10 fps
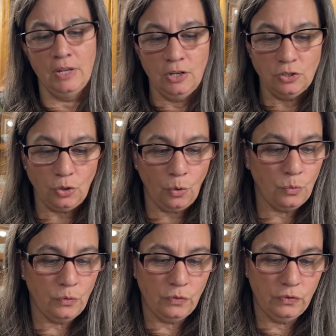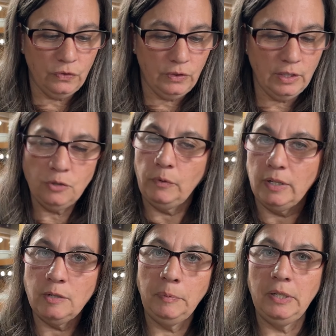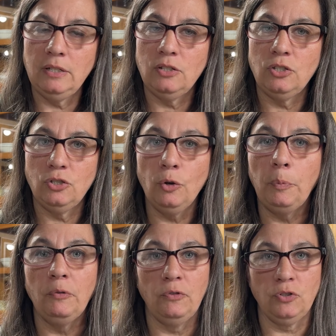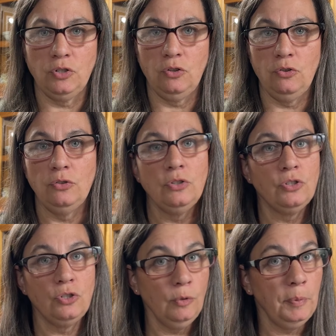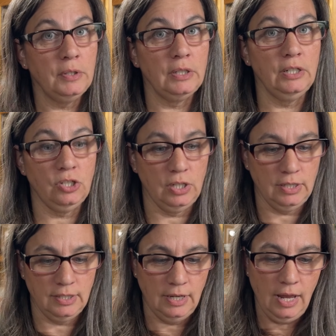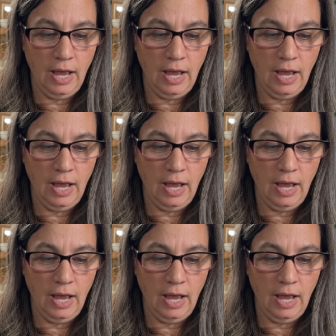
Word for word: So this recipe is super versatile, super delicious,